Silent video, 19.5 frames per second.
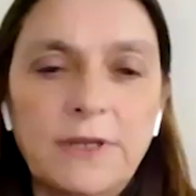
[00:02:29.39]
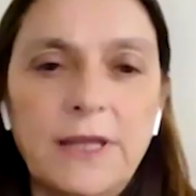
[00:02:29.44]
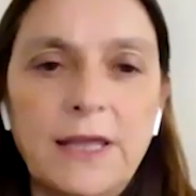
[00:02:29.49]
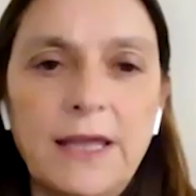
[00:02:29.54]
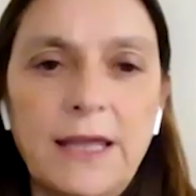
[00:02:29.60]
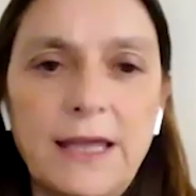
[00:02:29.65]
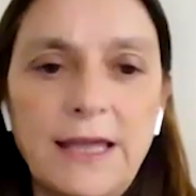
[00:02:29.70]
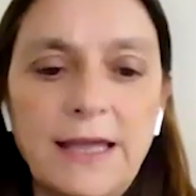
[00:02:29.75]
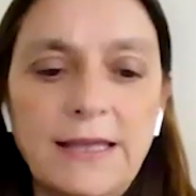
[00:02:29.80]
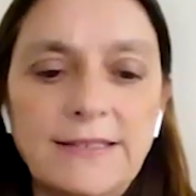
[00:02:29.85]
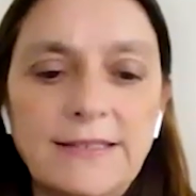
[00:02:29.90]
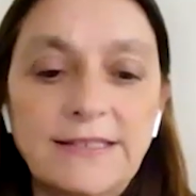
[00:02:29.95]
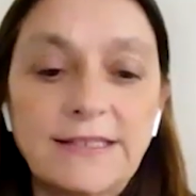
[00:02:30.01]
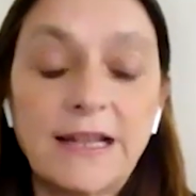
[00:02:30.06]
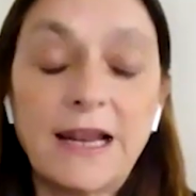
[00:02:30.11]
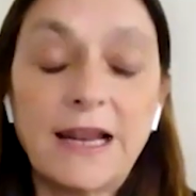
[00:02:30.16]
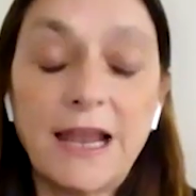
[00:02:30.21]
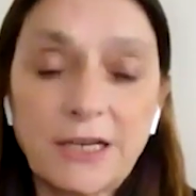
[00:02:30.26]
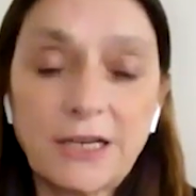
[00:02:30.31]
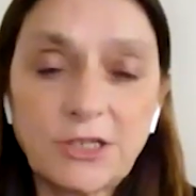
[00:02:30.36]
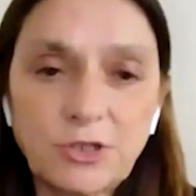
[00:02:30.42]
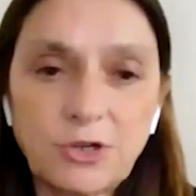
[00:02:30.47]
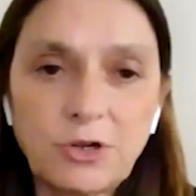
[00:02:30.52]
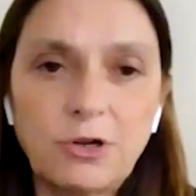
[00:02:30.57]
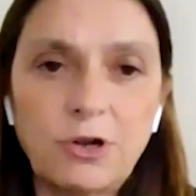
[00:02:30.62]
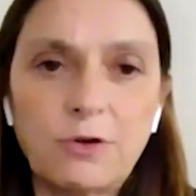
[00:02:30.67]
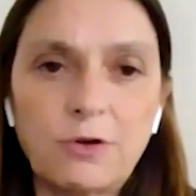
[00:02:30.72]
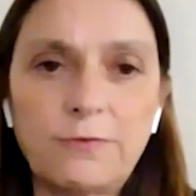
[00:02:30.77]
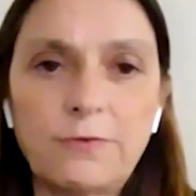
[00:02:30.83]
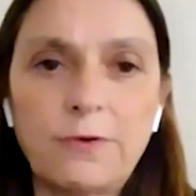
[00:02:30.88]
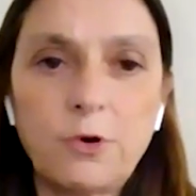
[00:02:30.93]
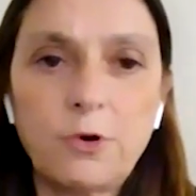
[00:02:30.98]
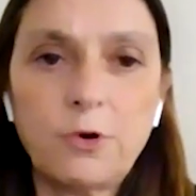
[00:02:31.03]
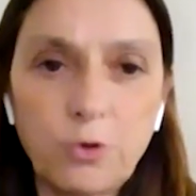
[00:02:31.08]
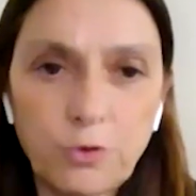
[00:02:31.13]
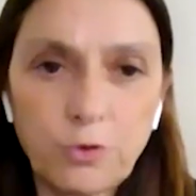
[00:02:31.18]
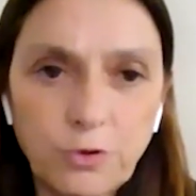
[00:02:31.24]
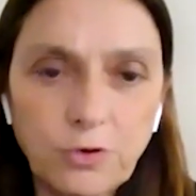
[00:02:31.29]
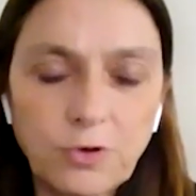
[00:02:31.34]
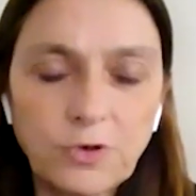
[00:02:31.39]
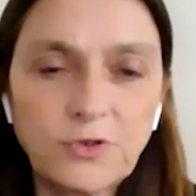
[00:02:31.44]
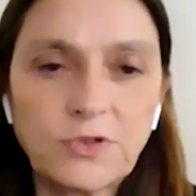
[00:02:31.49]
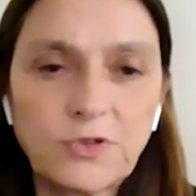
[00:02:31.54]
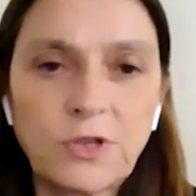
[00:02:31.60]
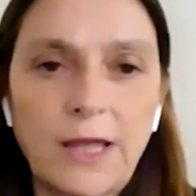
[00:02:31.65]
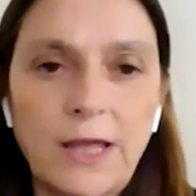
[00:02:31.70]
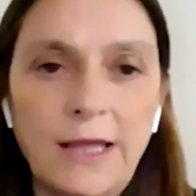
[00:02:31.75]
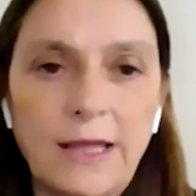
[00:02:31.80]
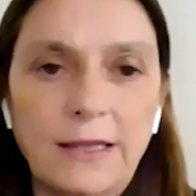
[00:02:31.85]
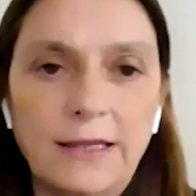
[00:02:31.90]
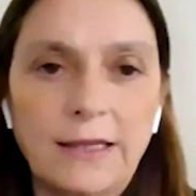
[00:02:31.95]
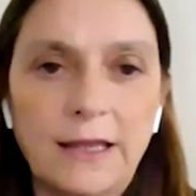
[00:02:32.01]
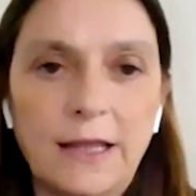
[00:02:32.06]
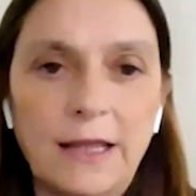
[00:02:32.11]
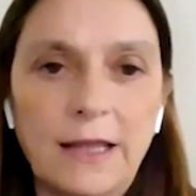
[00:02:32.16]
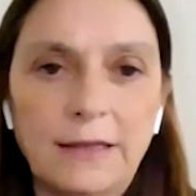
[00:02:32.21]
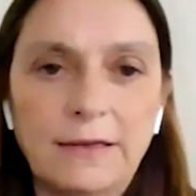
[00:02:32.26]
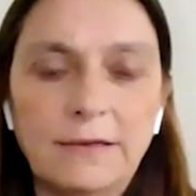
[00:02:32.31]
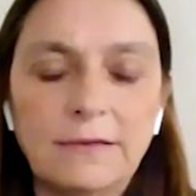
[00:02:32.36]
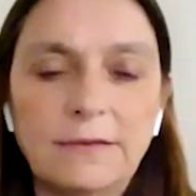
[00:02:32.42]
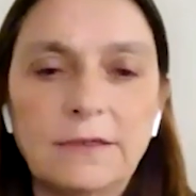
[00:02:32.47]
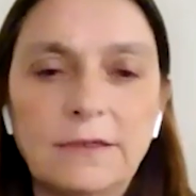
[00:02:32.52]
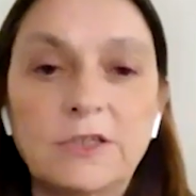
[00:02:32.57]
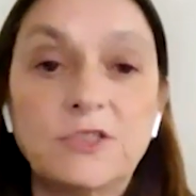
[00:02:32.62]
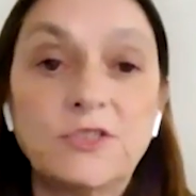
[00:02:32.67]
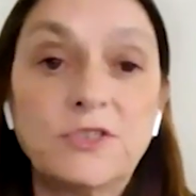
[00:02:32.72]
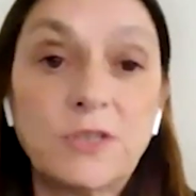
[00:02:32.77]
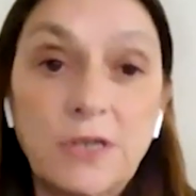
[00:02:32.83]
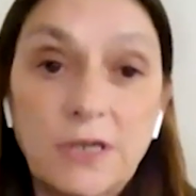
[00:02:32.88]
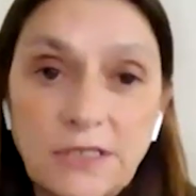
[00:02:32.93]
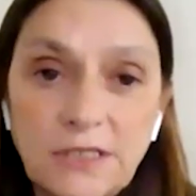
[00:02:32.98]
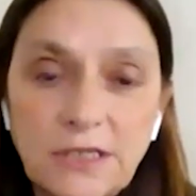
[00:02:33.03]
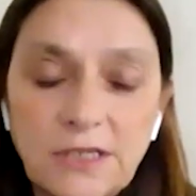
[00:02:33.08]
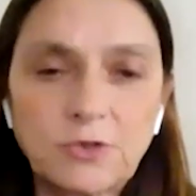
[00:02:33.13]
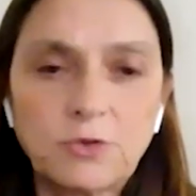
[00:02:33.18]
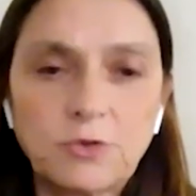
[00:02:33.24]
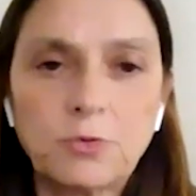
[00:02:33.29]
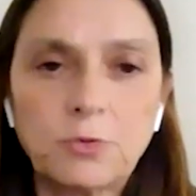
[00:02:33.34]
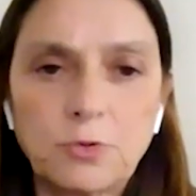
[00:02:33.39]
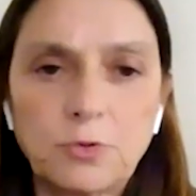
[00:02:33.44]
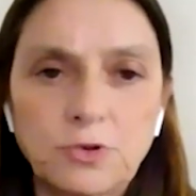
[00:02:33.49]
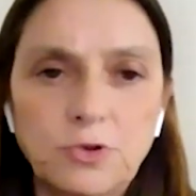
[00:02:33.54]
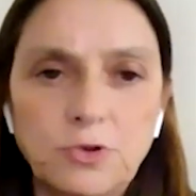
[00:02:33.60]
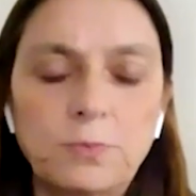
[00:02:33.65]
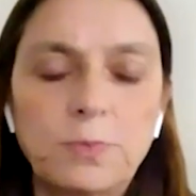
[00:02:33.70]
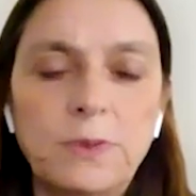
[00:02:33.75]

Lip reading: the selection of authors and researchers to